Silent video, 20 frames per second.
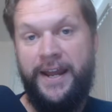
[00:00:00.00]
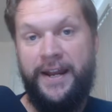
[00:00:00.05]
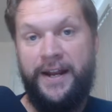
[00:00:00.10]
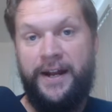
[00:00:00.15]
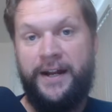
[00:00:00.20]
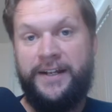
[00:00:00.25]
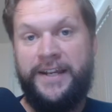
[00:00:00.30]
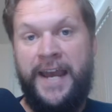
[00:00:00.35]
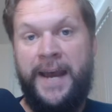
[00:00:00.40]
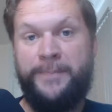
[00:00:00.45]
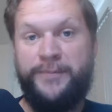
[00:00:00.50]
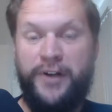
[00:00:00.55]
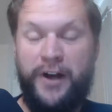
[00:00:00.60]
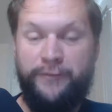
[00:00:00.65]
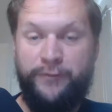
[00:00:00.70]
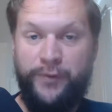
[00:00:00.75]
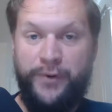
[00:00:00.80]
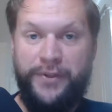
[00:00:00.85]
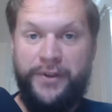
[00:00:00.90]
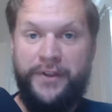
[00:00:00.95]
capped
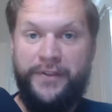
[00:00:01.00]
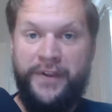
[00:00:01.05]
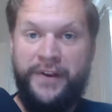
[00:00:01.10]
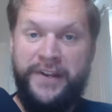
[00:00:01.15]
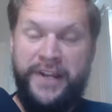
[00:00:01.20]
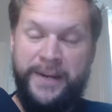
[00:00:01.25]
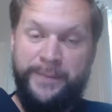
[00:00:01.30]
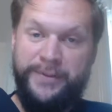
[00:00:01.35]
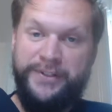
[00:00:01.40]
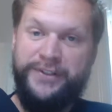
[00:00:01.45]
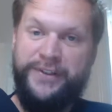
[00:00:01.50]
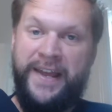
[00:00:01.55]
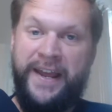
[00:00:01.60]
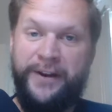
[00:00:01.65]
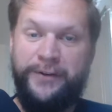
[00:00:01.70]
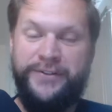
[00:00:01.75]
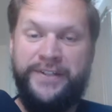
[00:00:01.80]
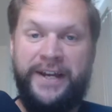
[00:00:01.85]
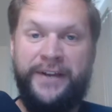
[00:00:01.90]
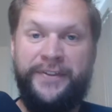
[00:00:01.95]
off with the nameless
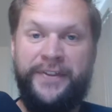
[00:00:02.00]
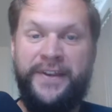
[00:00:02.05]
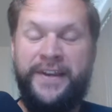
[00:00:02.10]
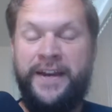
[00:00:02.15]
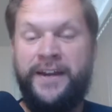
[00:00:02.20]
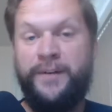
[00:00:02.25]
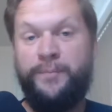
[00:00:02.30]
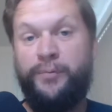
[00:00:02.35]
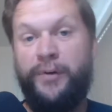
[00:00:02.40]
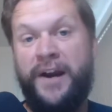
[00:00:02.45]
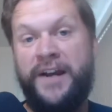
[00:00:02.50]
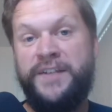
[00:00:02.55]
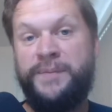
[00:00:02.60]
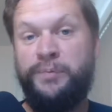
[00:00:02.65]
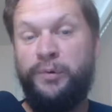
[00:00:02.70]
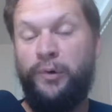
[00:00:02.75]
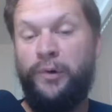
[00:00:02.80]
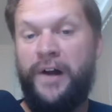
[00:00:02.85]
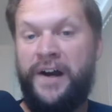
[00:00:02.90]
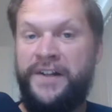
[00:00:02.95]
Thanos at the end. Prize
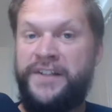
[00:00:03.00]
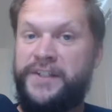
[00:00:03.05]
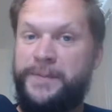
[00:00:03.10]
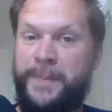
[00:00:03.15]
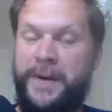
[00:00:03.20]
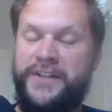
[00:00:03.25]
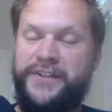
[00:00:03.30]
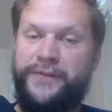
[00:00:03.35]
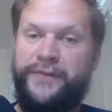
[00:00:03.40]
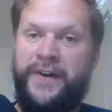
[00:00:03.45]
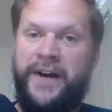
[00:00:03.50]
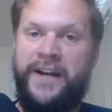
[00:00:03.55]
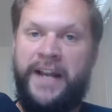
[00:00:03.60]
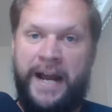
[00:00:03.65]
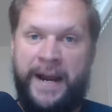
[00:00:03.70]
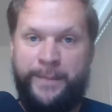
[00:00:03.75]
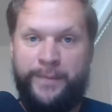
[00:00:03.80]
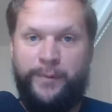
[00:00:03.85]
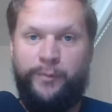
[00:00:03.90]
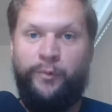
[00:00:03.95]
pool unspecified.
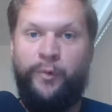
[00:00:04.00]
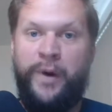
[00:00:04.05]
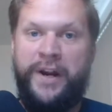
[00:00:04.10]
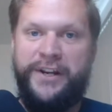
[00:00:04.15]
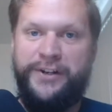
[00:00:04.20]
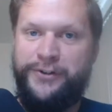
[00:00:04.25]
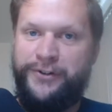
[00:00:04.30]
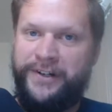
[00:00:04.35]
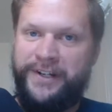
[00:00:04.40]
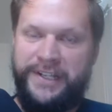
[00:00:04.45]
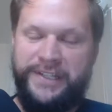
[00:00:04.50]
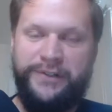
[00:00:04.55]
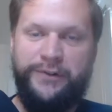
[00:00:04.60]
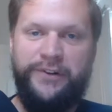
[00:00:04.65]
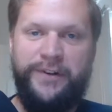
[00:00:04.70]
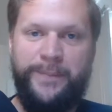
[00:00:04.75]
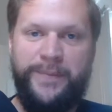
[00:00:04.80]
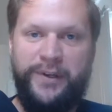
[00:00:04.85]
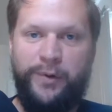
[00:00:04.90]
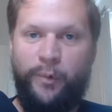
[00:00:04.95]
I'm wagering it's
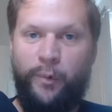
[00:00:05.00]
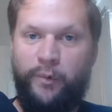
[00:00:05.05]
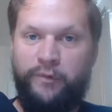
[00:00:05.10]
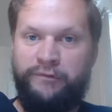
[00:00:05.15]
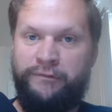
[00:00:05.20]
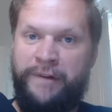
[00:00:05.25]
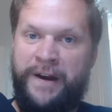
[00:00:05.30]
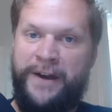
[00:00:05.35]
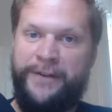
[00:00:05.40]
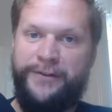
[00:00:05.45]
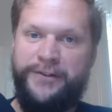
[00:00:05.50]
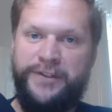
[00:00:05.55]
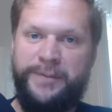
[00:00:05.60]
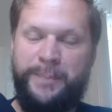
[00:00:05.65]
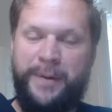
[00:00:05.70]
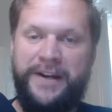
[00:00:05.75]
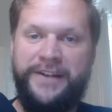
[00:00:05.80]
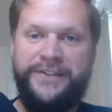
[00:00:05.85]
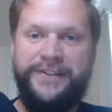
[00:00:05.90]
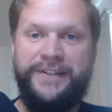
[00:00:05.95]
going to be rather
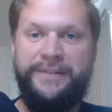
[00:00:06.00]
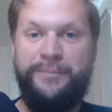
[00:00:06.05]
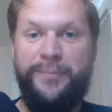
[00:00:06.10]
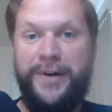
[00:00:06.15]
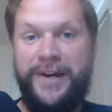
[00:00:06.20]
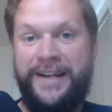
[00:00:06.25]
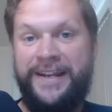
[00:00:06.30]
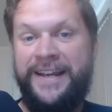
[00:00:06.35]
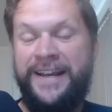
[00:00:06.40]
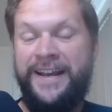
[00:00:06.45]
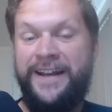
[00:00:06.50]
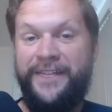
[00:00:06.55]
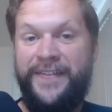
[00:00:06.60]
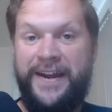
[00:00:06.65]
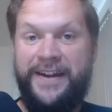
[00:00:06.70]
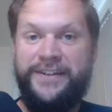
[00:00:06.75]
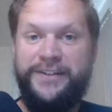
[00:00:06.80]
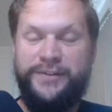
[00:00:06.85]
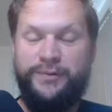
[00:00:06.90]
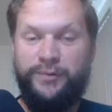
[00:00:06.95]
spicy, but
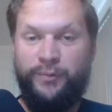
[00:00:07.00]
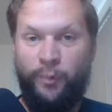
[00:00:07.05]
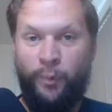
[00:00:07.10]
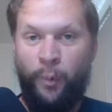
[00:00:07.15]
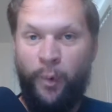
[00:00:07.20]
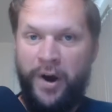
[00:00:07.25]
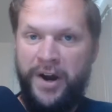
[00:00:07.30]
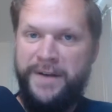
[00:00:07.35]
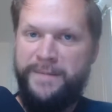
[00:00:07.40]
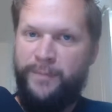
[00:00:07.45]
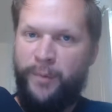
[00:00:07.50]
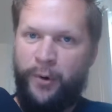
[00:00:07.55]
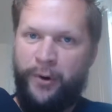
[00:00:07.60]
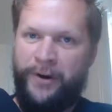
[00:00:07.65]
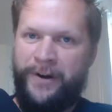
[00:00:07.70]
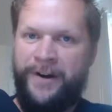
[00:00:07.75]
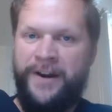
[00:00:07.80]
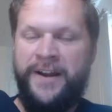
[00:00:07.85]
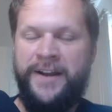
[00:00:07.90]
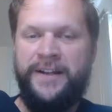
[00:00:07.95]
that is one
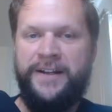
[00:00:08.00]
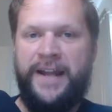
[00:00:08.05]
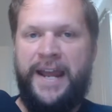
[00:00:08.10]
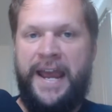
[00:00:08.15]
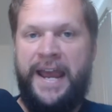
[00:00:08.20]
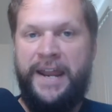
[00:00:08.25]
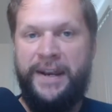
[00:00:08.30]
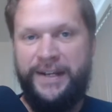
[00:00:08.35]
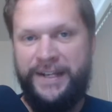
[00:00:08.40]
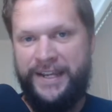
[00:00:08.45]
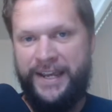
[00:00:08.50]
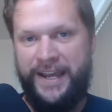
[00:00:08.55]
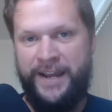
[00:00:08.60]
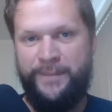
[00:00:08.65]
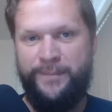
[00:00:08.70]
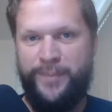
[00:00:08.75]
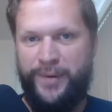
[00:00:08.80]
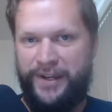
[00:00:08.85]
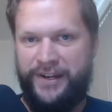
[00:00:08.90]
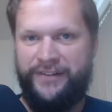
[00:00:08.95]
more end
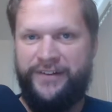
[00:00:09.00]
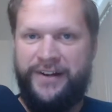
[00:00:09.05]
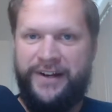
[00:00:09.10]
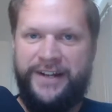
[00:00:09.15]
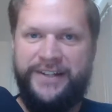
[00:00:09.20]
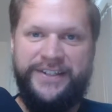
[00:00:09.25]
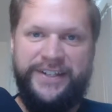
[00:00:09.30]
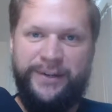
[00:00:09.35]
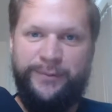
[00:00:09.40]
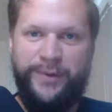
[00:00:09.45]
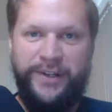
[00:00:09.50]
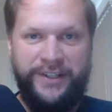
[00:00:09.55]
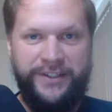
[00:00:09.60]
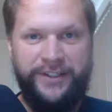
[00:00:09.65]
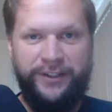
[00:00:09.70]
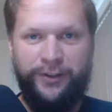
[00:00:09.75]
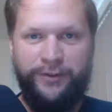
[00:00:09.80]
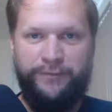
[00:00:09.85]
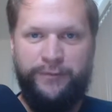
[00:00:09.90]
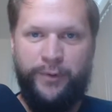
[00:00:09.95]
game bit of content we get to
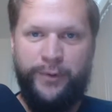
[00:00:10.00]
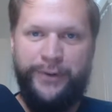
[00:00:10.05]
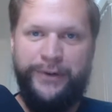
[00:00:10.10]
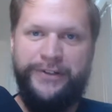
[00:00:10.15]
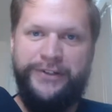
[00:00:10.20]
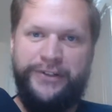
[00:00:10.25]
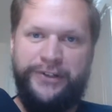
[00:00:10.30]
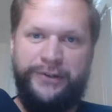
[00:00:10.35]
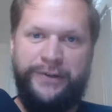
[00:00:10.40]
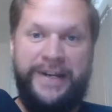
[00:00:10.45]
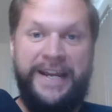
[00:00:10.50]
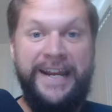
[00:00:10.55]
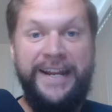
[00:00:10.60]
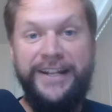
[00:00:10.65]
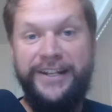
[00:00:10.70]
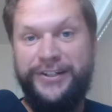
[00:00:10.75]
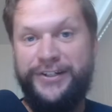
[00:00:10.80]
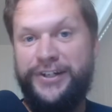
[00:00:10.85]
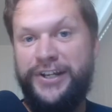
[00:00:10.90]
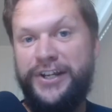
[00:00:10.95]
look forward to, in
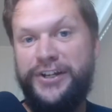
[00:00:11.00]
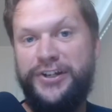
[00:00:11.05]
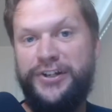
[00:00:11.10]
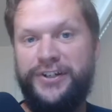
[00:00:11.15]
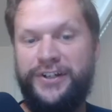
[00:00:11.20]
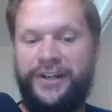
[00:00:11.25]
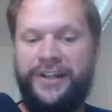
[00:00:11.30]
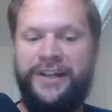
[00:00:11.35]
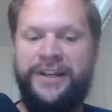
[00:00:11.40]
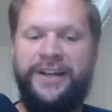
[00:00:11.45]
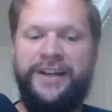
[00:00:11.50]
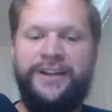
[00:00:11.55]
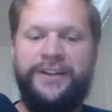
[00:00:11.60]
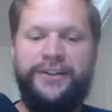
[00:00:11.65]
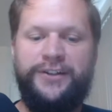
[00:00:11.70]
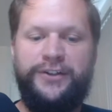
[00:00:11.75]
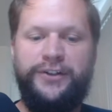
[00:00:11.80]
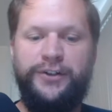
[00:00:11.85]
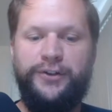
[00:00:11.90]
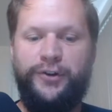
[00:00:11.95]
addition
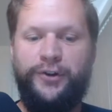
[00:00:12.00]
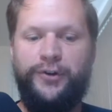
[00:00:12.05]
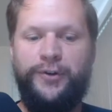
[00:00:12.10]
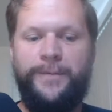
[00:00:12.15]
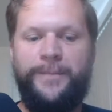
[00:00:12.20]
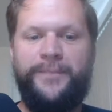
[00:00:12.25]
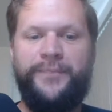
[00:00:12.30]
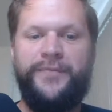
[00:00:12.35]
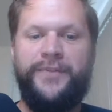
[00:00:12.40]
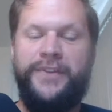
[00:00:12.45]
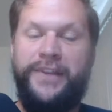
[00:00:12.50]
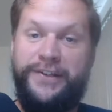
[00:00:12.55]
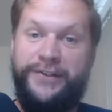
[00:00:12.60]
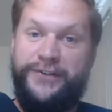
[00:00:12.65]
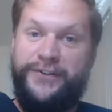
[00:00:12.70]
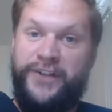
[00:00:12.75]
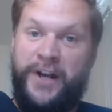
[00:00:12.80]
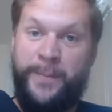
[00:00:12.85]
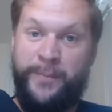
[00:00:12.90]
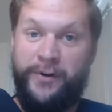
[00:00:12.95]
to the
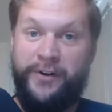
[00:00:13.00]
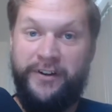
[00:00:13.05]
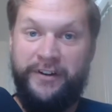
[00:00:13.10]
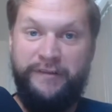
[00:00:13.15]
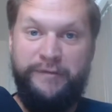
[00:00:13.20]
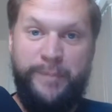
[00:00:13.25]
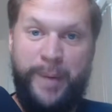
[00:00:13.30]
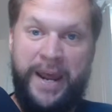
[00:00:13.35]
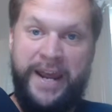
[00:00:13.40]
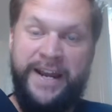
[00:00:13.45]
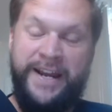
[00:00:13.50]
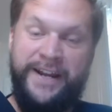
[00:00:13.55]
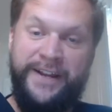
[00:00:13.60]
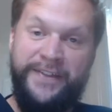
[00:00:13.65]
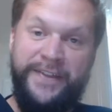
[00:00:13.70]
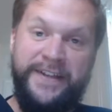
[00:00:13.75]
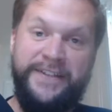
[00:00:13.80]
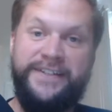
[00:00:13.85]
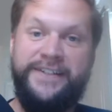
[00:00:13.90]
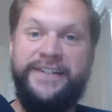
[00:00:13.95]
Summer of Pain.
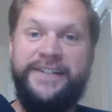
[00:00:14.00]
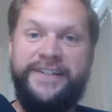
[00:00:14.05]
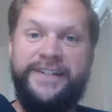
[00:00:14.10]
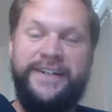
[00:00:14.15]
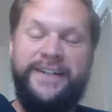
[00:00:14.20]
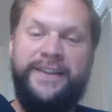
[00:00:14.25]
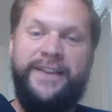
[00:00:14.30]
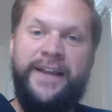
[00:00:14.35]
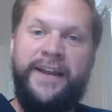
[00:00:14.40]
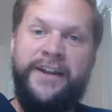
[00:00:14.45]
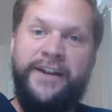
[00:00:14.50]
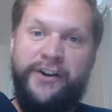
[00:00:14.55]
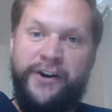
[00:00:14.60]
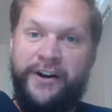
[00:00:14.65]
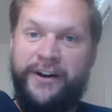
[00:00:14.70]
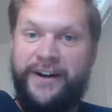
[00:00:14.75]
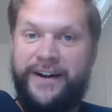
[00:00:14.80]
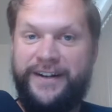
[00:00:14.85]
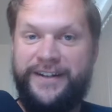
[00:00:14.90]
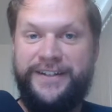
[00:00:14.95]
This is it. They
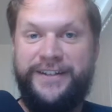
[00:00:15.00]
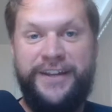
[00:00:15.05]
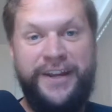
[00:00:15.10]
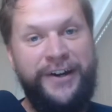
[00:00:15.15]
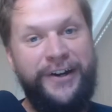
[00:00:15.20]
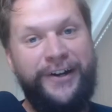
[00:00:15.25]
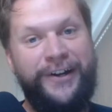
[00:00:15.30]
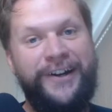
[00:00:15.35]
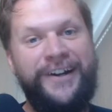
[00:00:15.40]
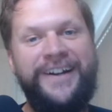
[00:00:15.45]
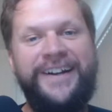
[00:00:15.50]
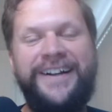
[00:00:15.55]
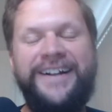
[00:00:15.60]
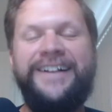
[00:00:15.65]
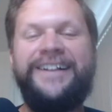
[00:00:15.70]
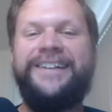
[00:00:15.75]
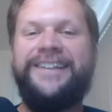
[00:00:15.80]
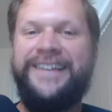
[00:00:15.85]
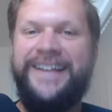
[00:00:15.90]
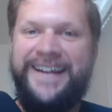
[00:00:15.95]
are a year
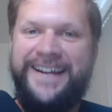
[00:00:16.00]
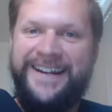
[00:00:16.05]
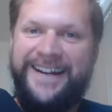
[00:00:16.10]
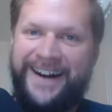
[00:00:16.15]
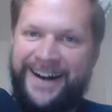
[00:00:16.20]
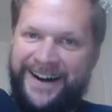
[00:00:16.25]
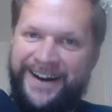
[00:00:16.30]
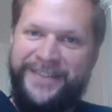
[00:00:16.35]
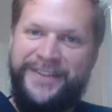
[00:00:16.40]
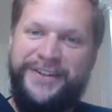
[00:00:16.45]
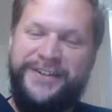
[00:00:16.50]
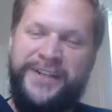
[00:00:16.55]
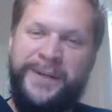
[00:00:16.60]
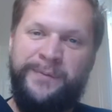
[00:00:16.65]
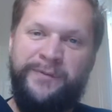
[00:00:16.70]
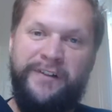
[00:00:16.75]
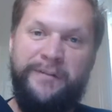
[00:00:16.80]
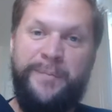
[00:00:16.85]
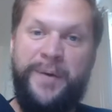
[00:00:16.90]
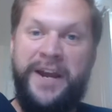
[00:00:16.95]
late on the
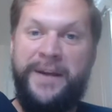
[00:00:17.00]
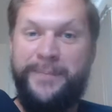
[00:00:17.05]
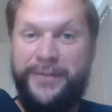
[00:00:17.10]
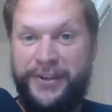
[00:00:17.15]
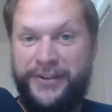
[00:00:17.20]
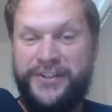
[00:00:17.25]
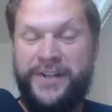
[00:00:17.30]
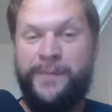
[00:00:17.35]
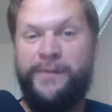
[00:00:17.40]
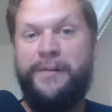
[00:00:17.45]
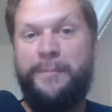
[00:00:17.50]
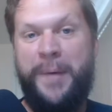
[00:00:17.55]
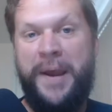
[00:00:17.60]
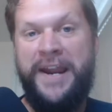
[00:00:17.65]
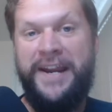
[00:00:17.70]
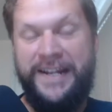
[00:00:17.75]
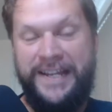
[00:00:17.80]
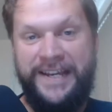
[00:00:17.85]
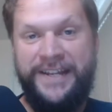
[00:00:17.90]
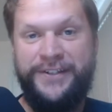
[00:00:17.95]
Summer of Pain, but the Summer of
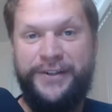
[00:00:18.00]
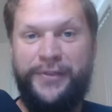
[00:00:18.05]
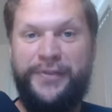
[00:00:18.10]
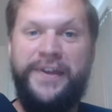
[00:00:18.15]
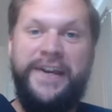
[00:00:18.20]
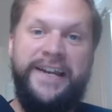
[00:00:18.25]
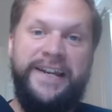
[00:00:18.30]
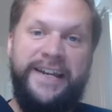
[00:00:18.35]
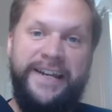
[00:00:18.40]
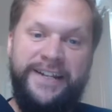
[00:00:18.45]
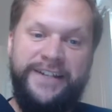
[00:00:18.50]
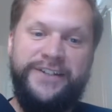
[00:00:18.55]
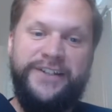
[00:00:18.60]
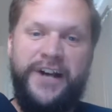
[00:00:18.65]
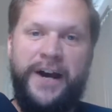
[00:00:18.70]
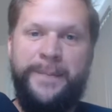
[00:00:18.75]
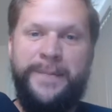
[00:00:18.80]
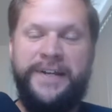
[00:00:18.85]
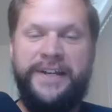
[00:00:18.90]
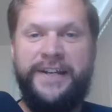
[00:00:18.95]
Pain is a thing. It is
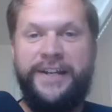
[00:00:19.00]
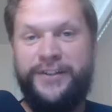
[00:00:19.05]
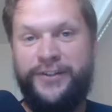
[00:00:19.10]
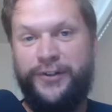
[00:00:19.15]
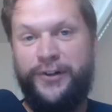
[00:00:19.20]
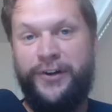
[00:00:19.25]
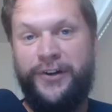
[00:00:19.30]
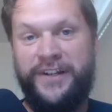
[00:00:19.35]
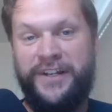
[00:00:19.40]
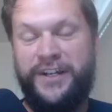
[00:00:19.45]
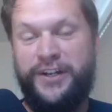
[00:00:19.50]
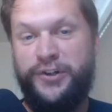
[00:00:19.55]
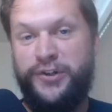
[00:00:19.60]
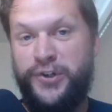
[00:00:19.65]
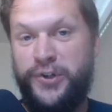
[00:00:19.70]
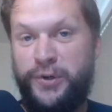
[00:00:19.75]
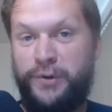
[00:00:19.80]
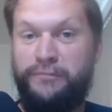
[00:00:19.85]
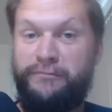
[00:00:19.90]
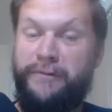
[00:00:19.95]
coming. It's starting in
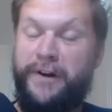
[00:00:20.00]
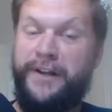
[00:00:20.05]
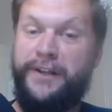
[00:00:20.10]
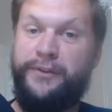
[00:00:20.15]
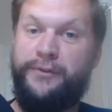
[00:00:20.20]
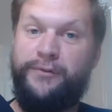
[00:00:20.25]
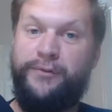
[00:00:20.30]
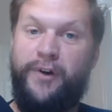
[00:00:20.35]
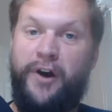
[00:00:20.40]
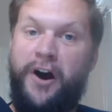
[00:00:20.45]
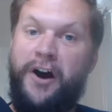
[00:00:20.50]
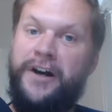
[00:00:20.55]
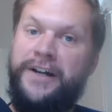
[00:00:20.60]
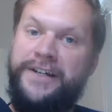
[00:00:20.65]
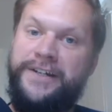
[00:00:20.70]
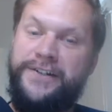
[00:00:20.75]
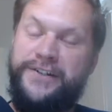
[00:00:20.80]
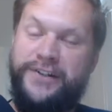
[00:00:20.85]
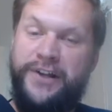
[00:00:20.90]
June, running through August.